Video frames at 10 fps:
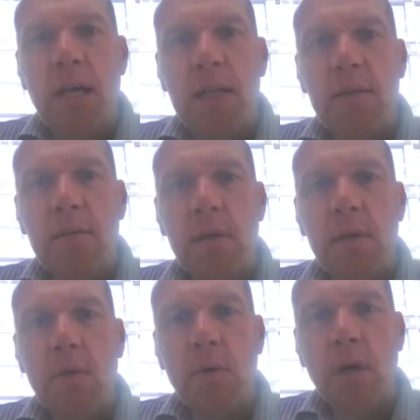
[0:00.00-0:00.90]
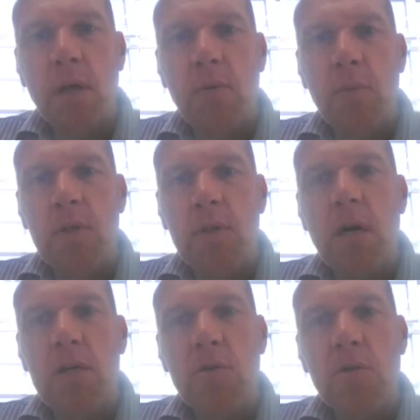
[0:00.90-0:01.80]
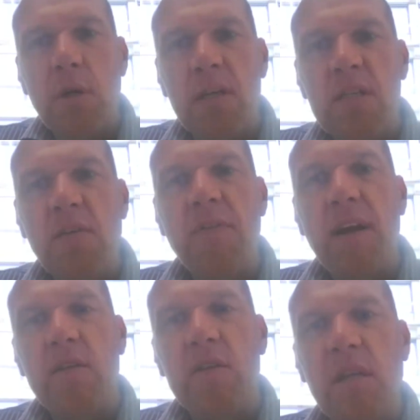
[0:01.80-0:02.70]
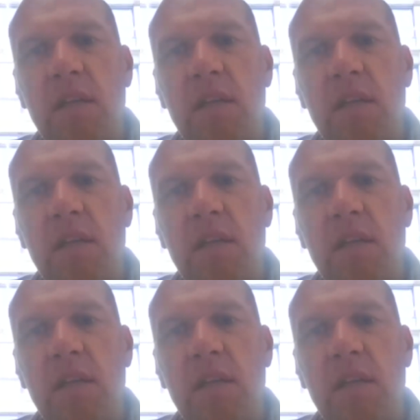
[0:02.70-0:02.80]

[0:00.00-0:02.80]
Lena uh, with regards to the risk factors